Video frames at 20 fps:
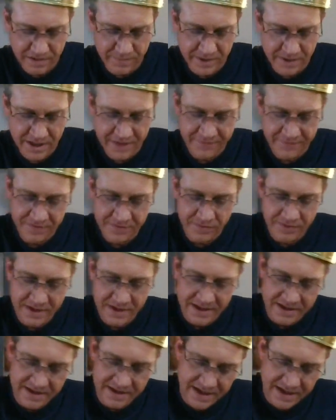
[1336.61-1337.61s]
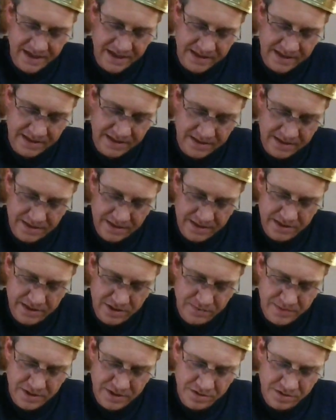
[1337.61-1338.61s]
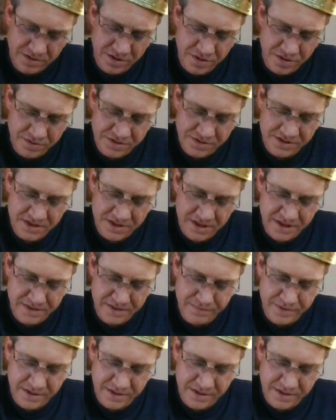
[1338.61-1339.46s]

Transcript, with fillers: I'm gonna have to rate that a little bit on the low side,